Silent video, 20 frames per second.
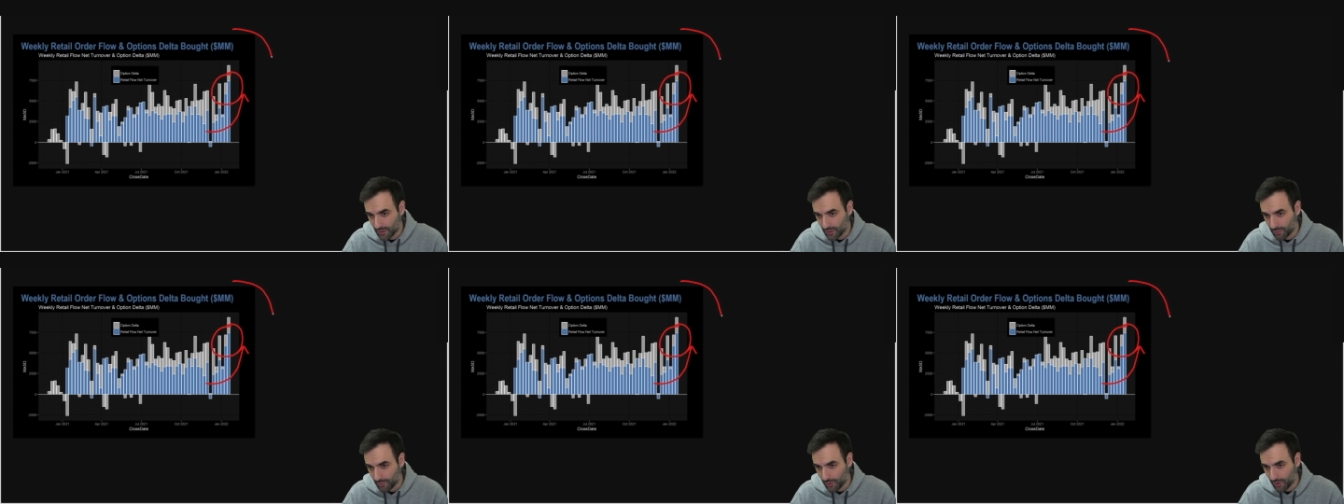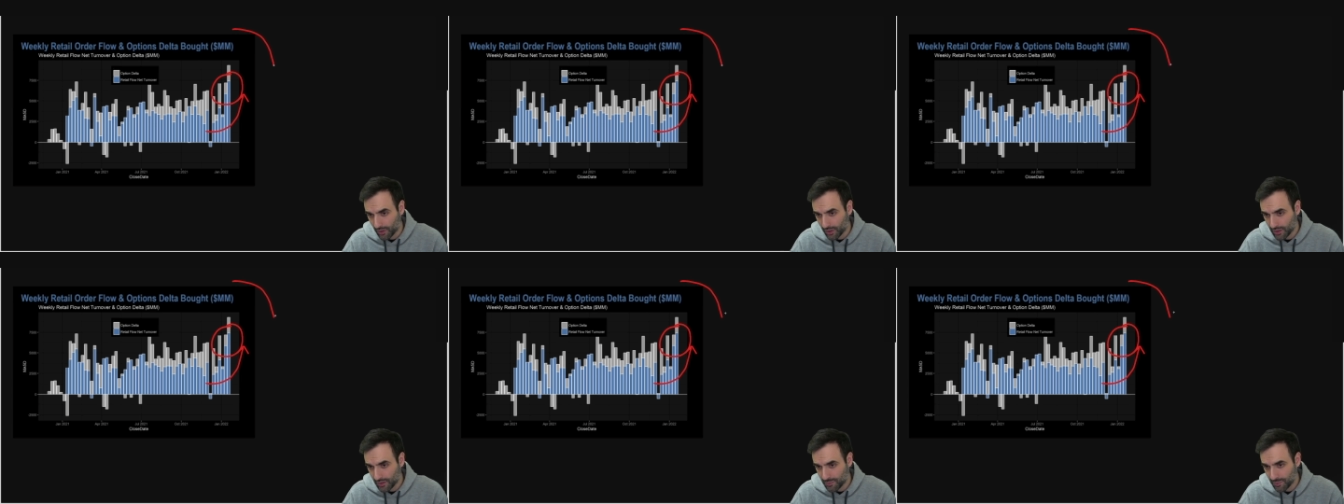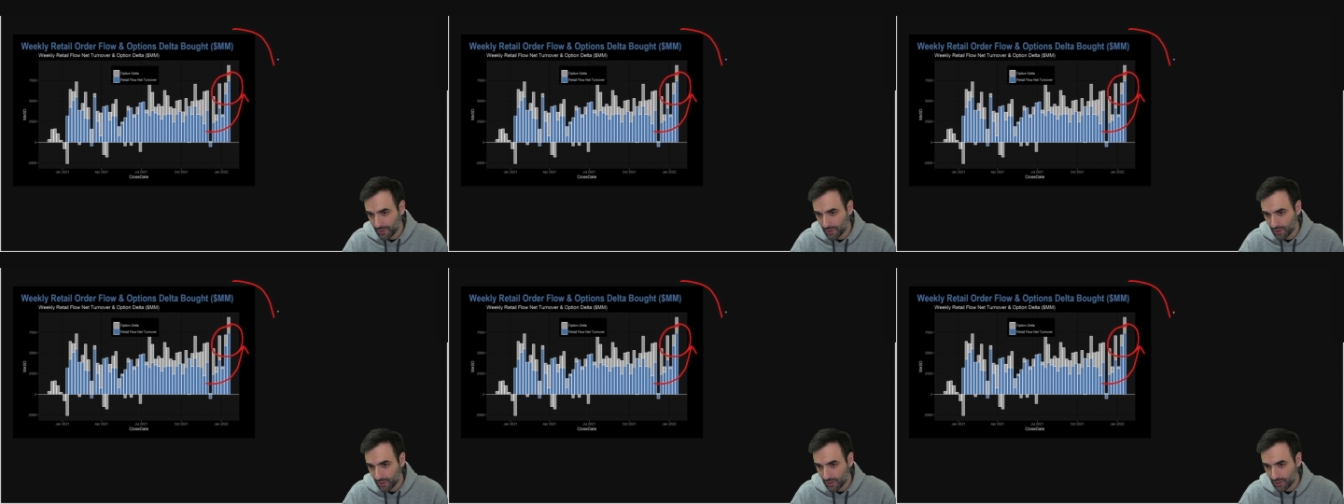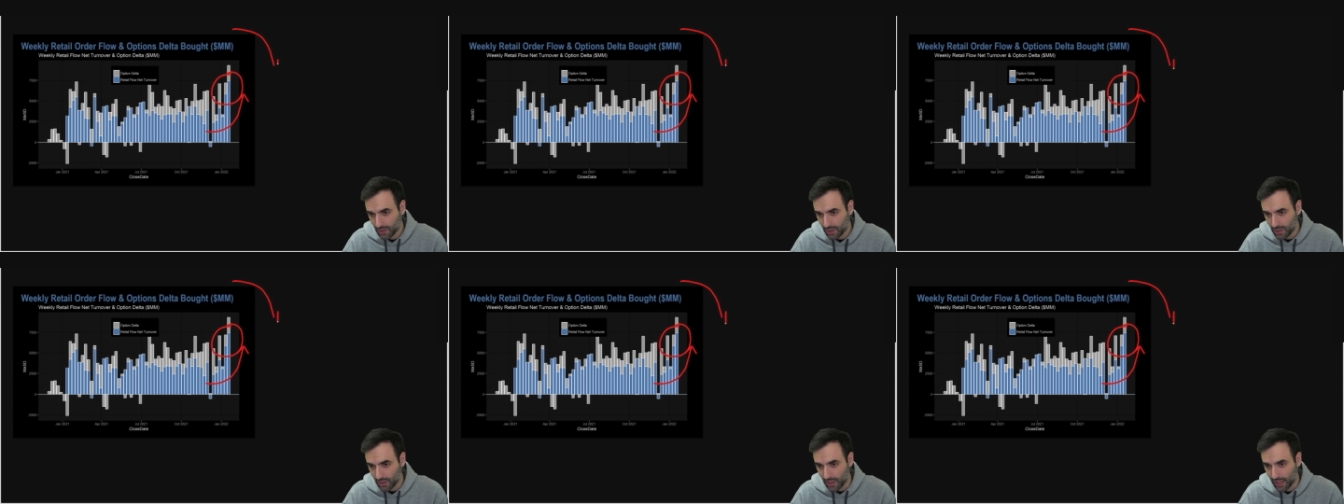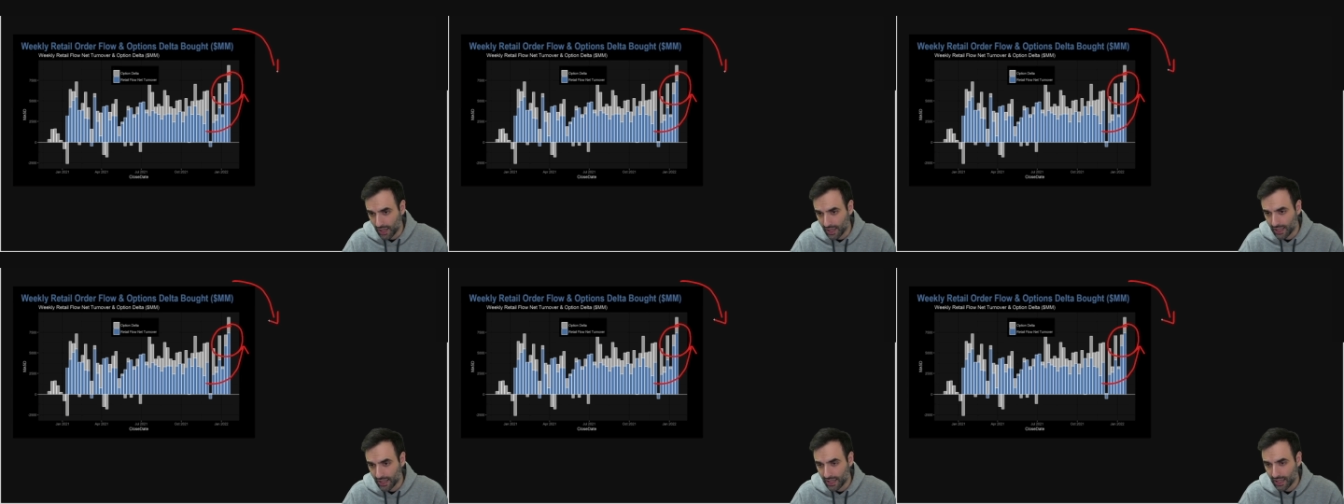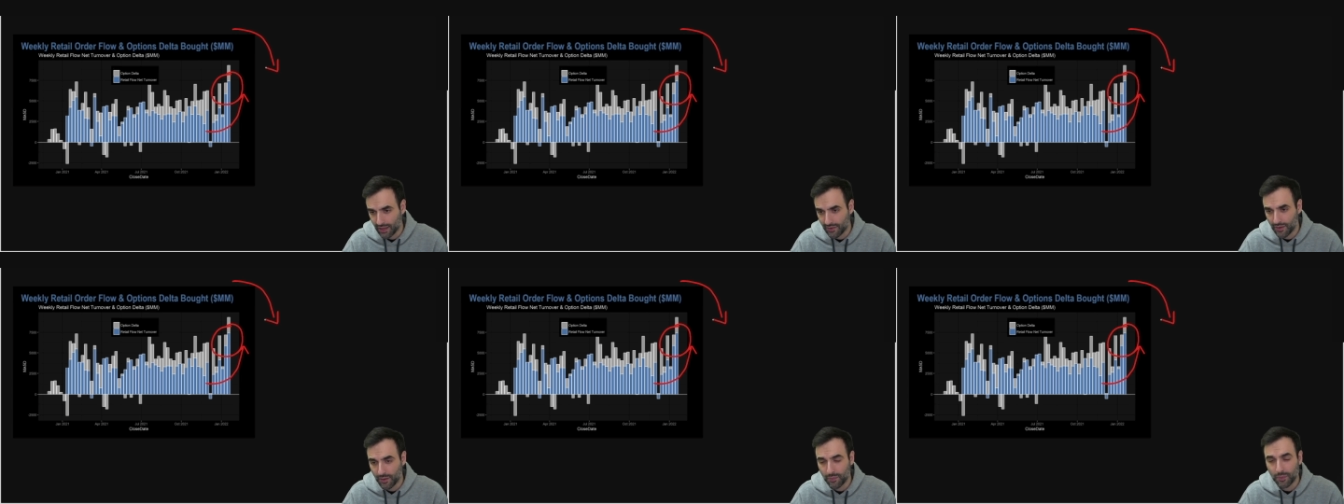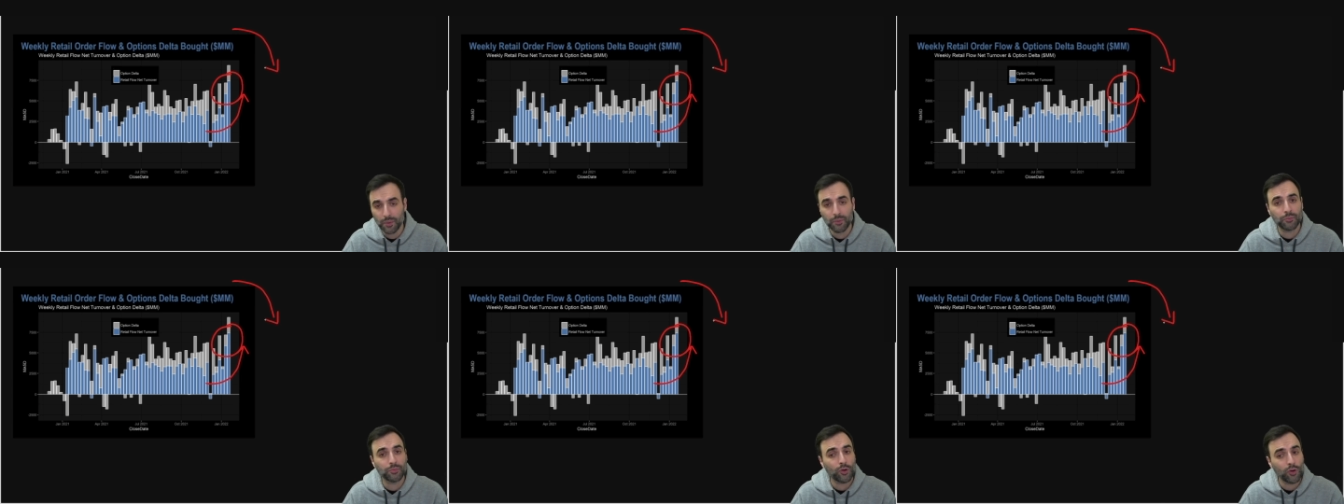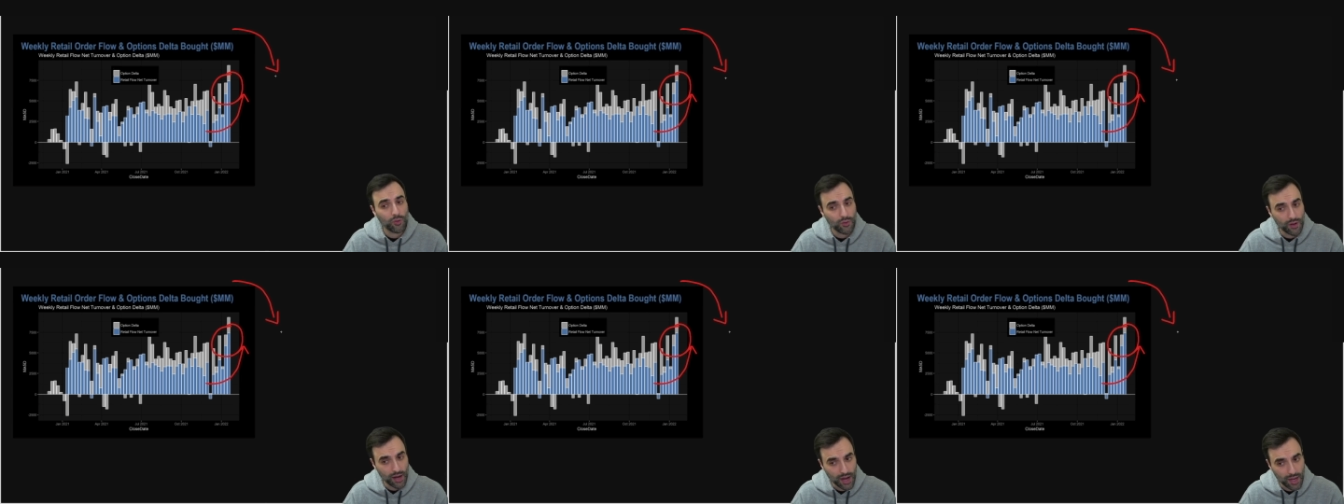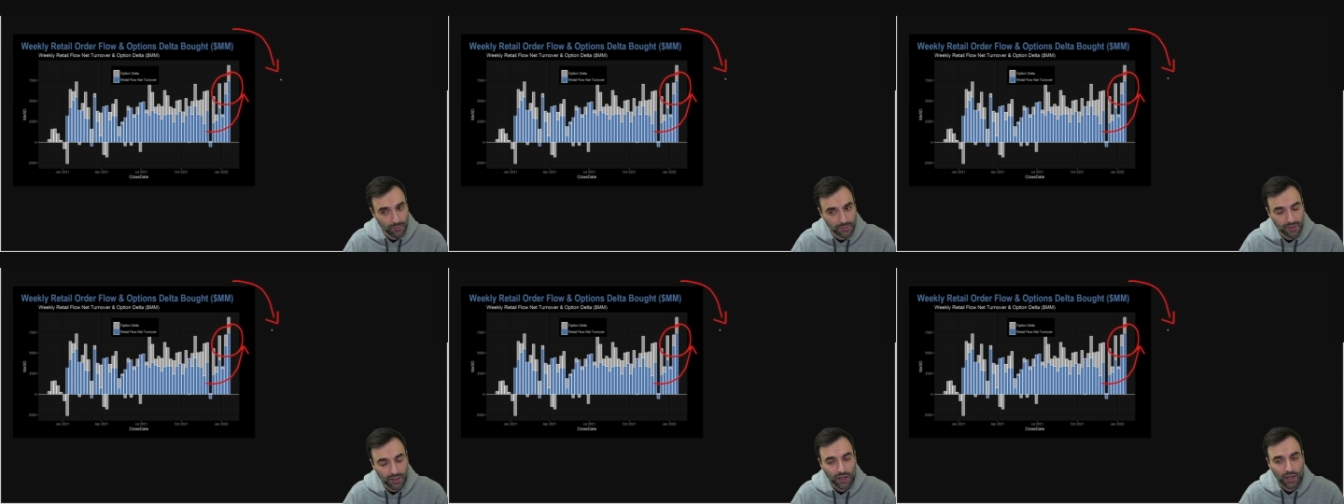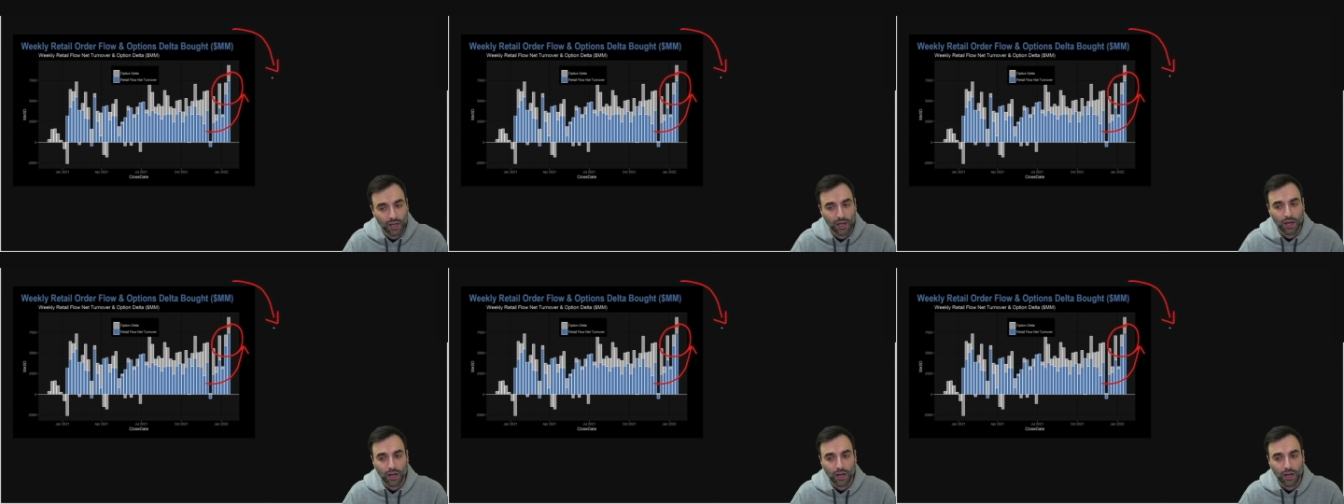So the market's been declining and they've been programmed.